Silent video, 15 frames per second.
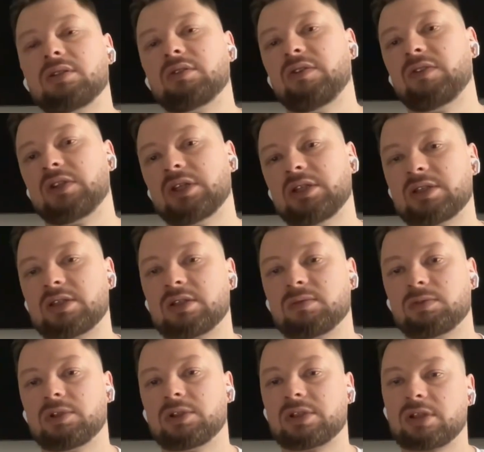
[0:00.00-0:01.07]
gravitates
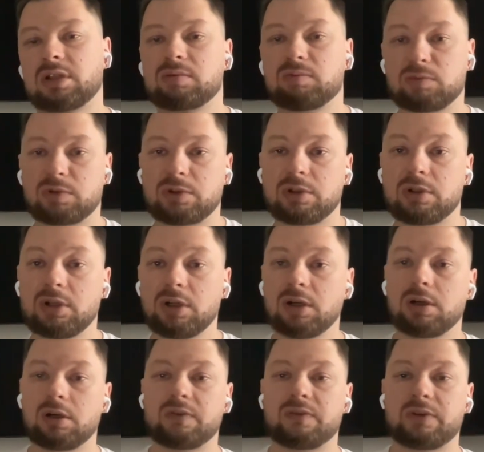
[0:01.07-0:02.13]
towards like more
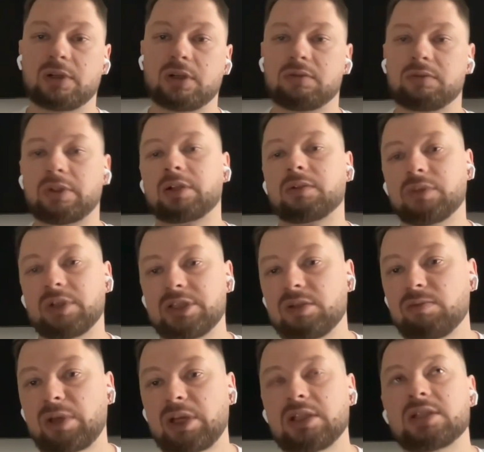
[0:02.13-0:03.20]
of a like
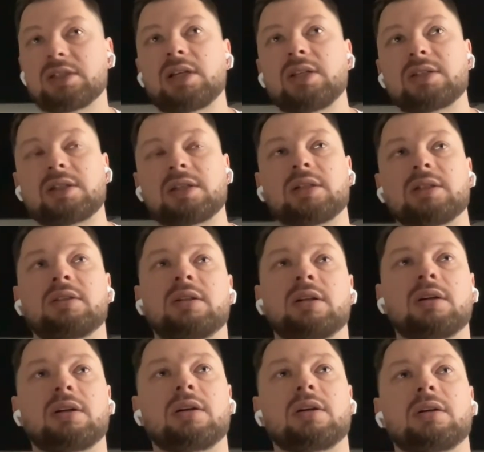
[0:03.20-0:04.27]
ready-made data.
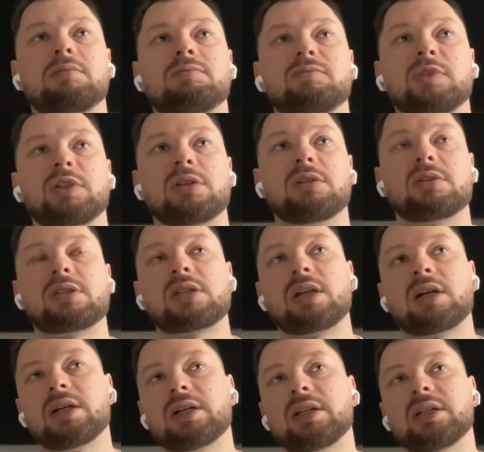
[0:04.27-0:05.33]
Gold
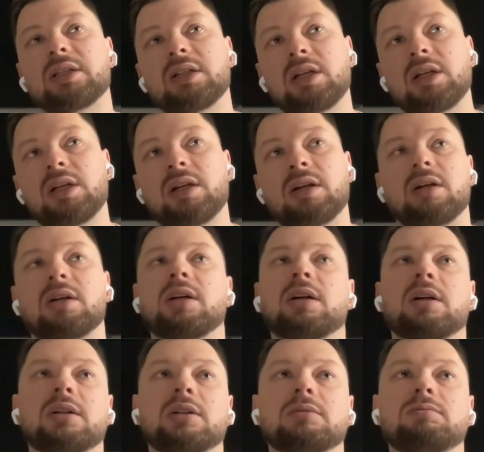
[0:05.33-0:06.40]
Sky
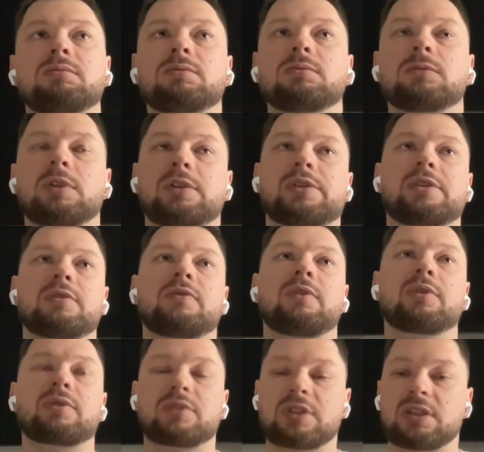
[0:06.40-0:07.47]
also
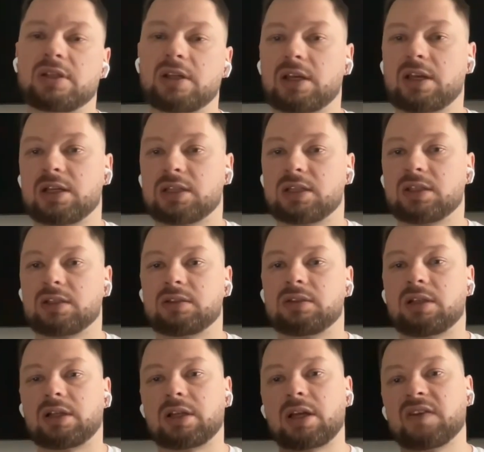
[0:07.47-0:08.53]
focuses, I guess,
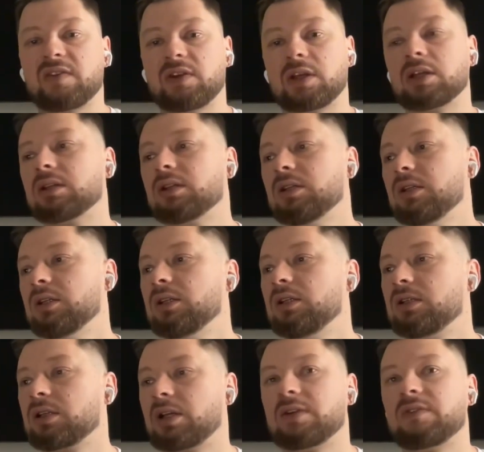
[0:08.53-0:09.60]
on like having
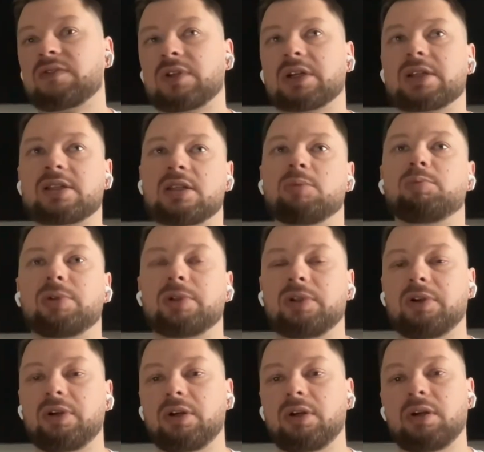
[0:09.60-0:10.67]
kind of like
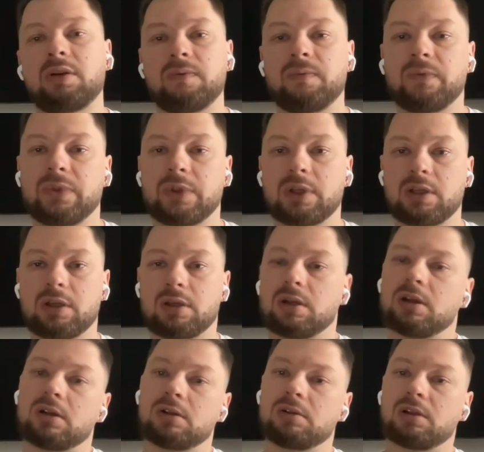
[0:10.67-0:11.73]
simpler
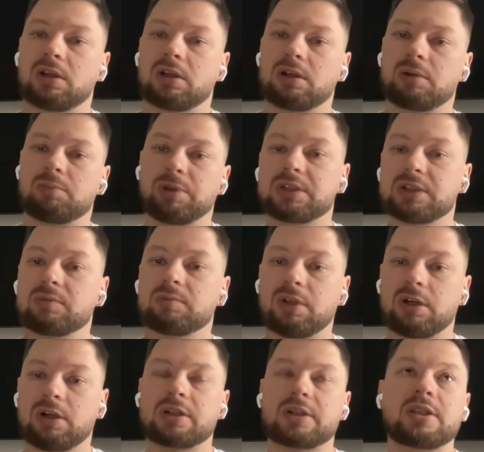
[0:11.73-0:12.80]
like building
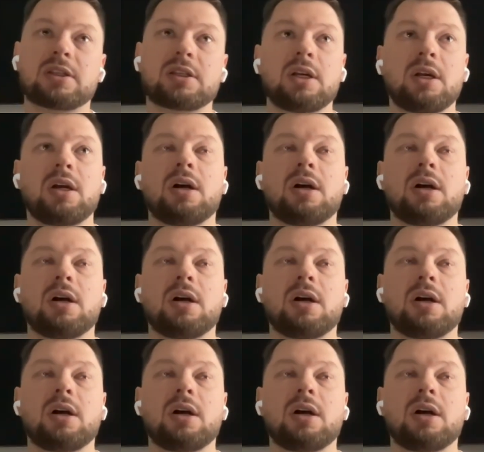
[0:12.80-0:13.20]
blocks.